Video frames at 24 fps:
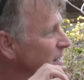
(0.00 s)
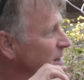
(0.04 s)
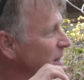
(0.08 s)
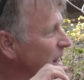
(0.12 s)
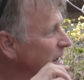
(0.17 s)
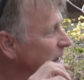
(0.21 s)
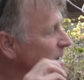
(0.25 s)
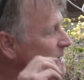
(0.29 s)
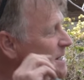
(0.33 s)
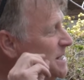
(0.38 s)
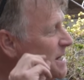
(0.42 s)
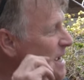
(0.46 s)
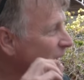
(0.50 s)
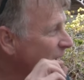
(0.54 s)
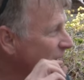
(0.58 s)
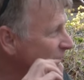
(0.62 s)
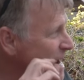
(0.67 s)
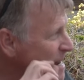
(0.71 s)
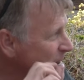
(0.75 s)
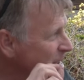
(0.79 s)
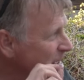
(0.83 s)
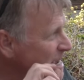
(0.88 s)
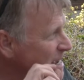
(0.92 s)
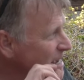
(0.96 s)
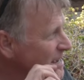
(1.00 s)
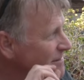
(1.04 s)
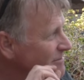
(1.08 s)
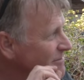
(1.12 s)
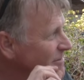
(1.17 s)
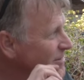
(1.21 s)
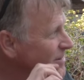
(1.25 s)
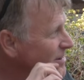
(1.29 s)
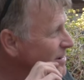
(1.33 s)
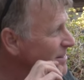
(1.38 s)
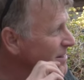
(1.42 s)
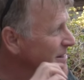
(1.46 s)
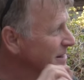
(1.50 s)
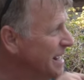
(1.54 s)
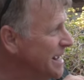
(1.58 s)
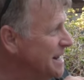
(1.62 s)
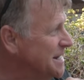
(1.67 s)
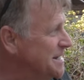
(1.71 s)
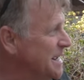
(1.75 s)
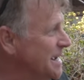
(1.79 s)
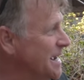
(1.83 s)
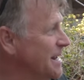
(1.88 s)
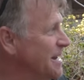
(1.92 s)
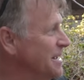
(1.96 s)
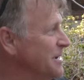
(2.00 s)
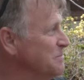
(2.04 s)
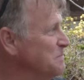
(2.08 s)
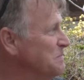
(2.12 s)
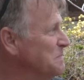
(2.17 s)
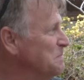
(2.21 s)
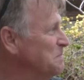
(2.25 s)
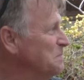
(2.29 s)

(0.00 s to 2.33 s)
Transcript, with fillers: like a tiny lantana.